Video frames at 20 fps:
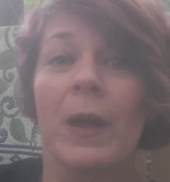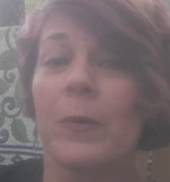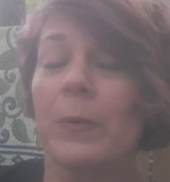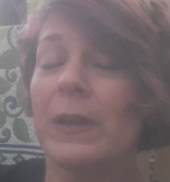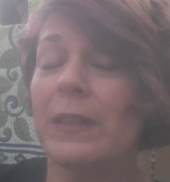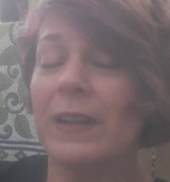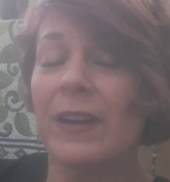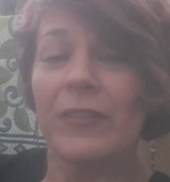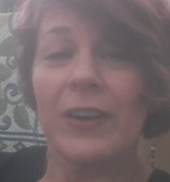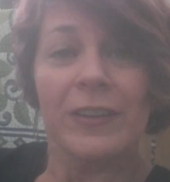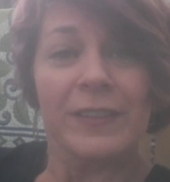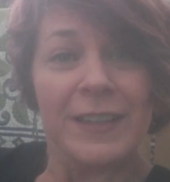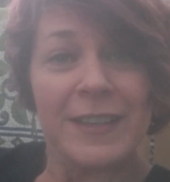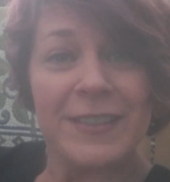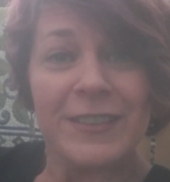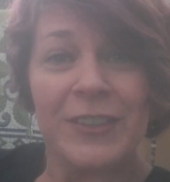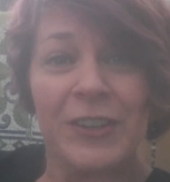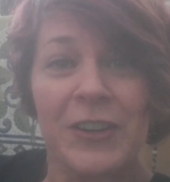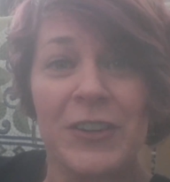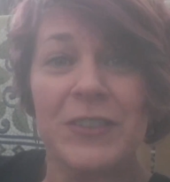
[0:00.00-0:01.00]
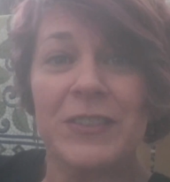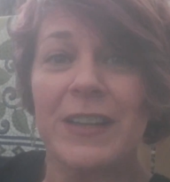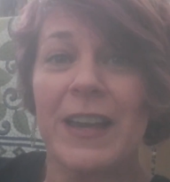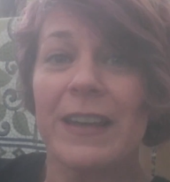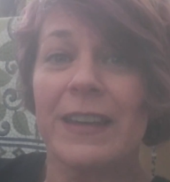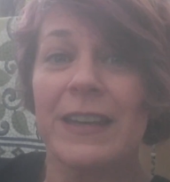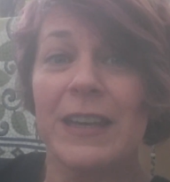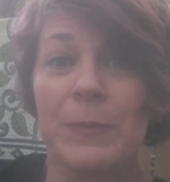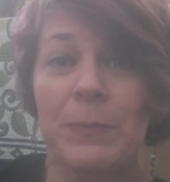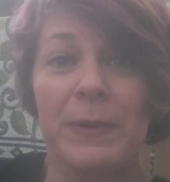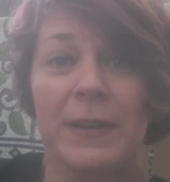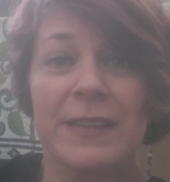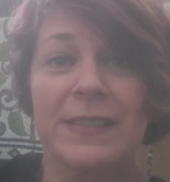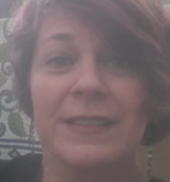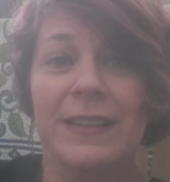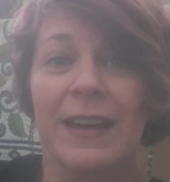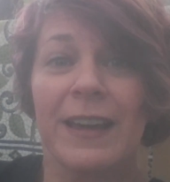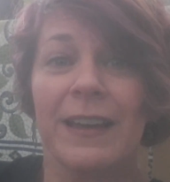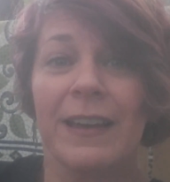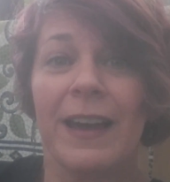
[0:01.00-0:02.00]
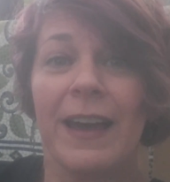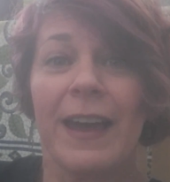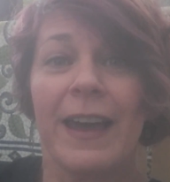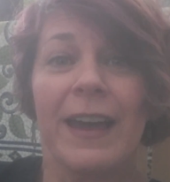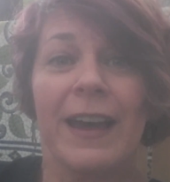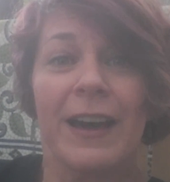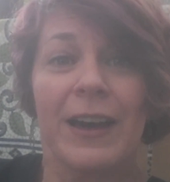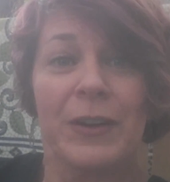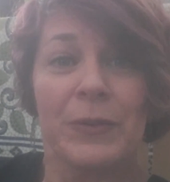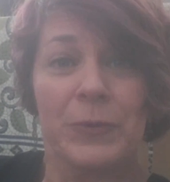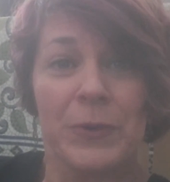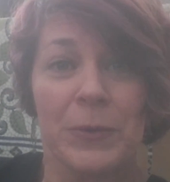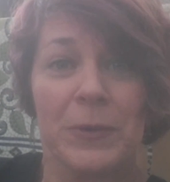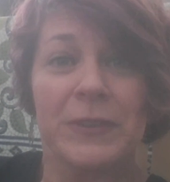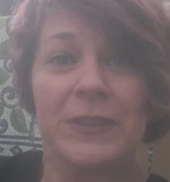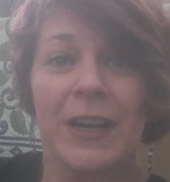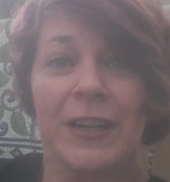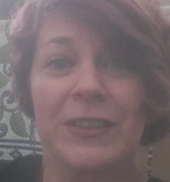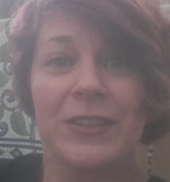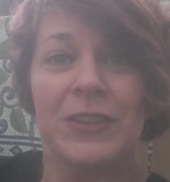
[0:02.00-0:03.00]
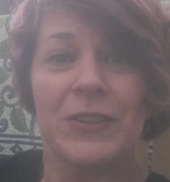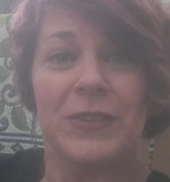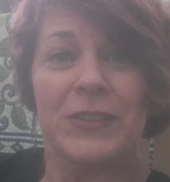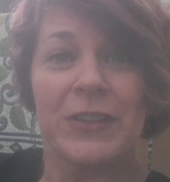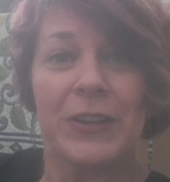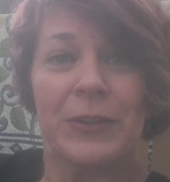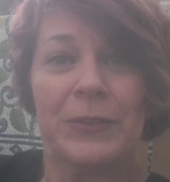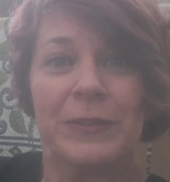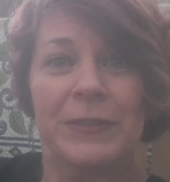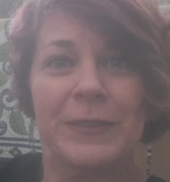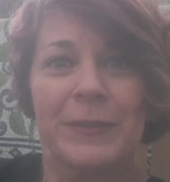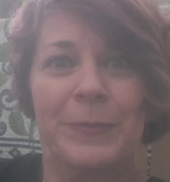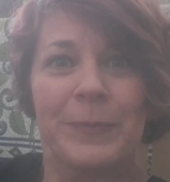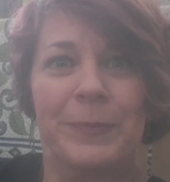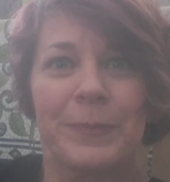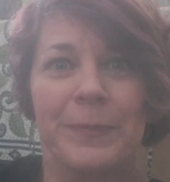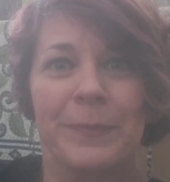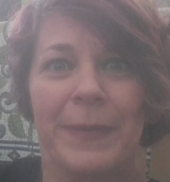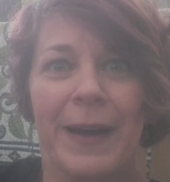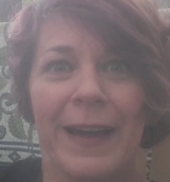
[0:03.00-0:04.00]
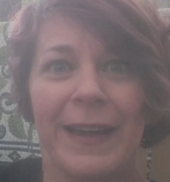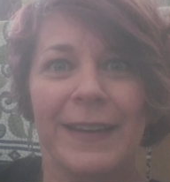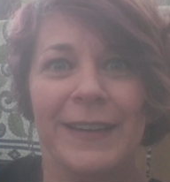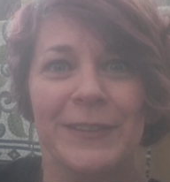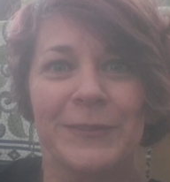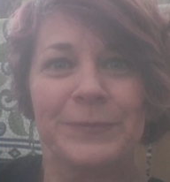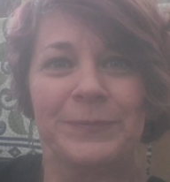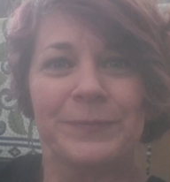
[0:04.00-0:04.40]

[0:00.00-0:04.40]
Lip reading: We love our listeners. Keep listening, and we will talk to you soon. Bye.